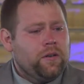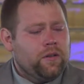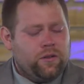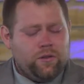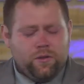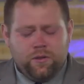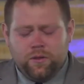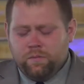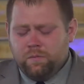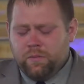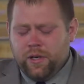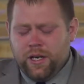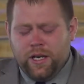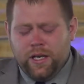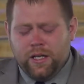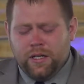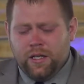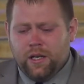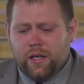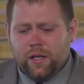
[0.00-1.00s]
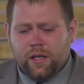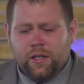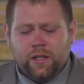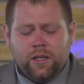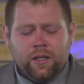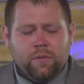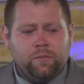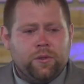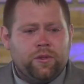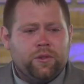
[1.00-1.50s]
Good, bad,
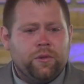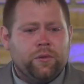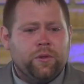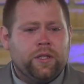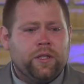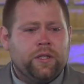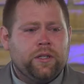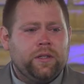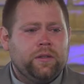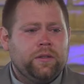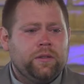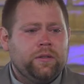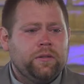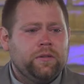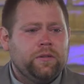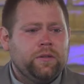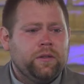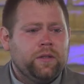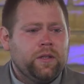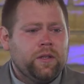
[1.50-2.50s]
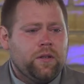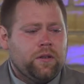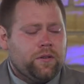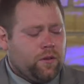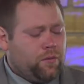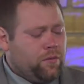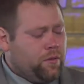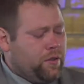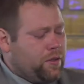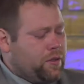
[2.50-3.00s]
ugly, in between.
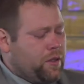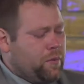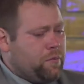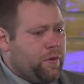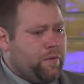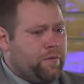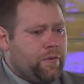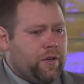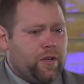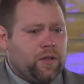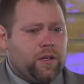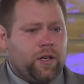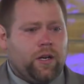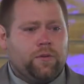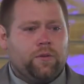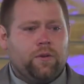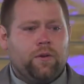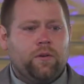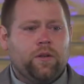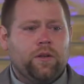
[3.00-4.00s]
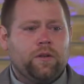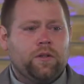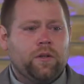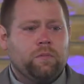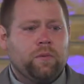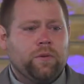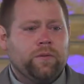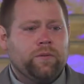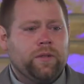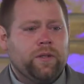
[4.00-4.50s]
Throwing a temper fit, not throwing a
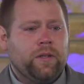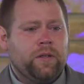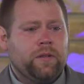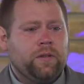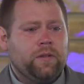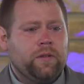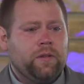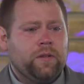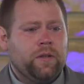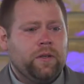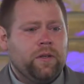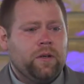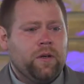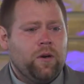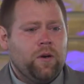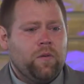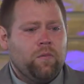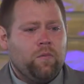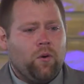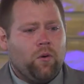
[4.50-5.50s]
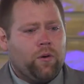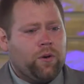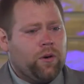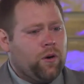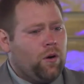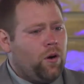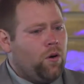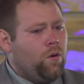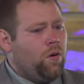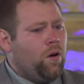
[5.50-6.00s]
temper fit. Pour
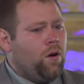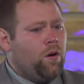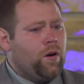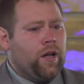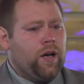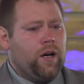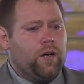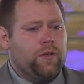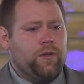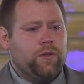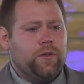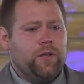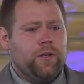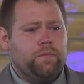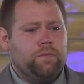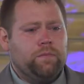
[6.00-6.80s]
your whole heart out to him.